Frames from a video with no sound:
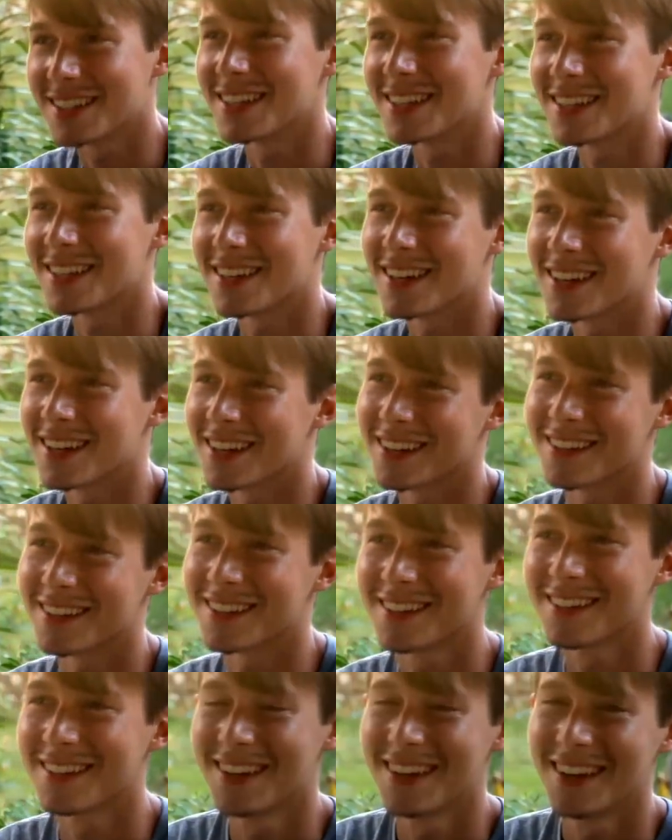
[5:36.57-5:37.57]

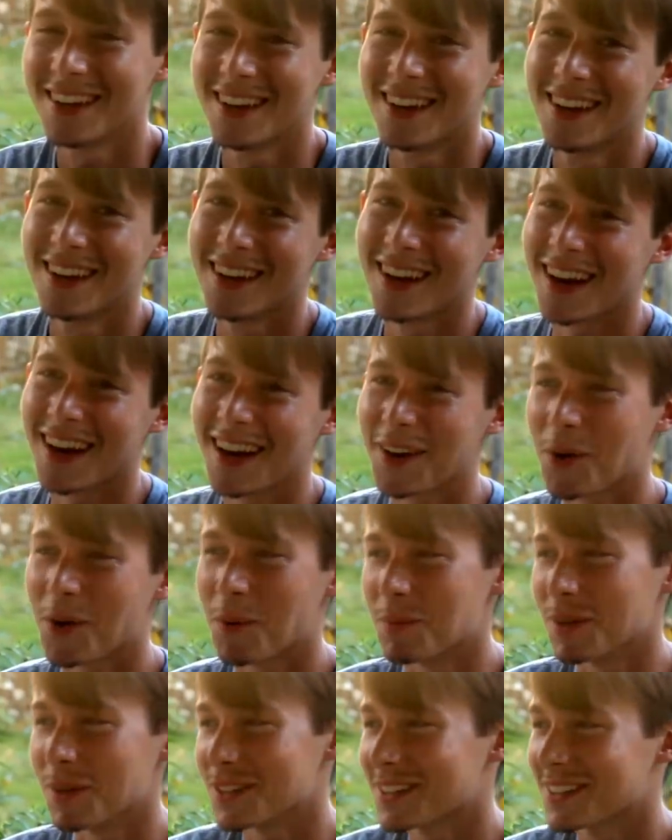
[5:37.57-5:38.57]
and I hope
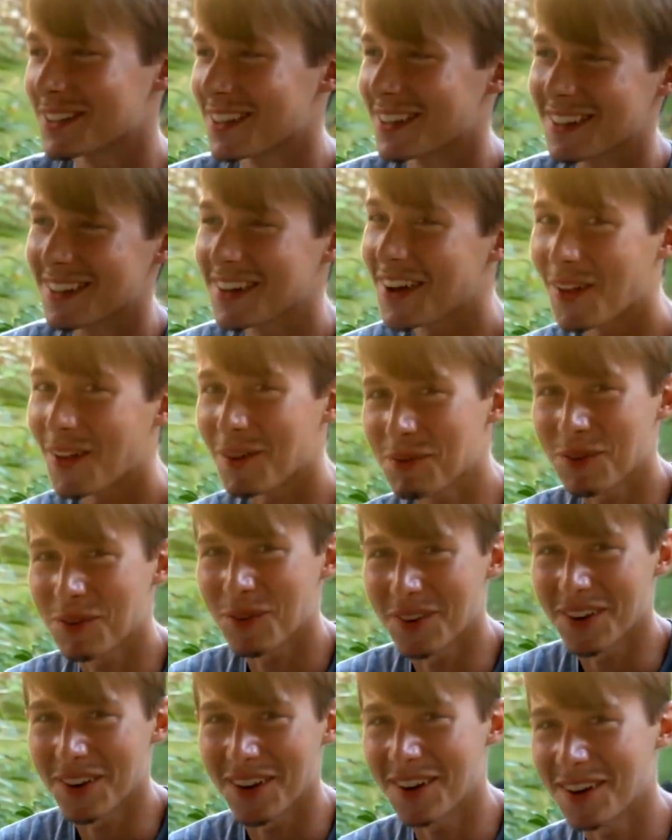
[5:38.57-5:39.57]
it's colorful
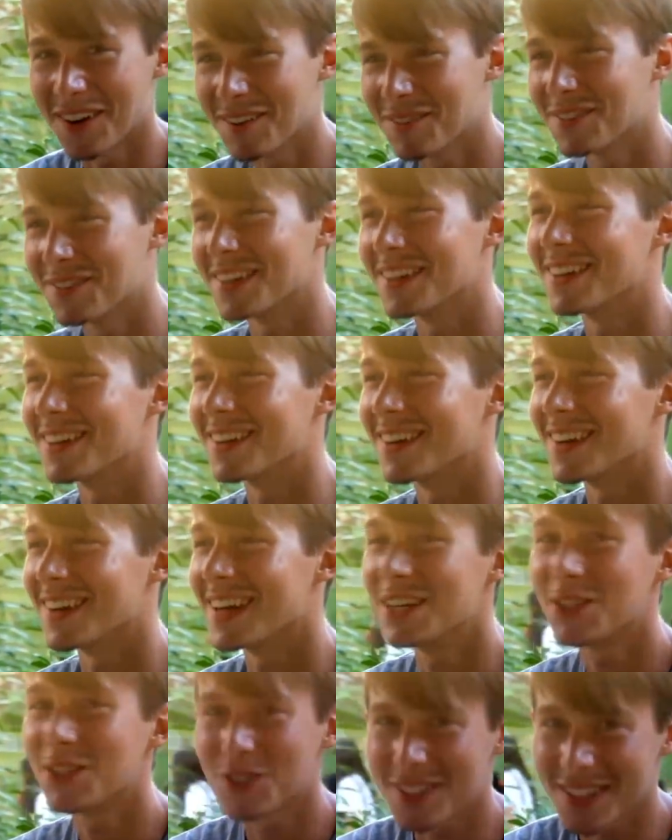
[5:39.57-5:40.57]
enough and
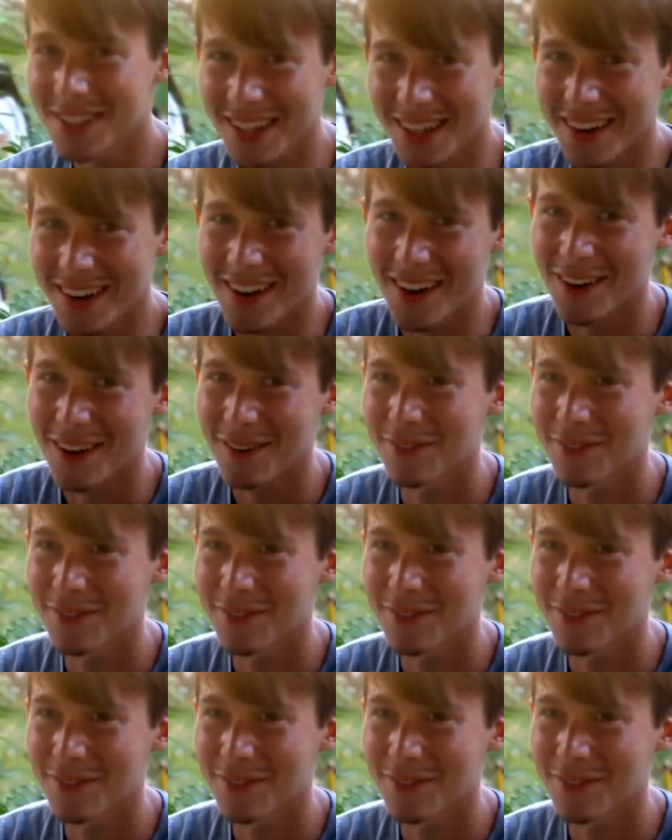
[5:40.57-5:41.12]
interesting enough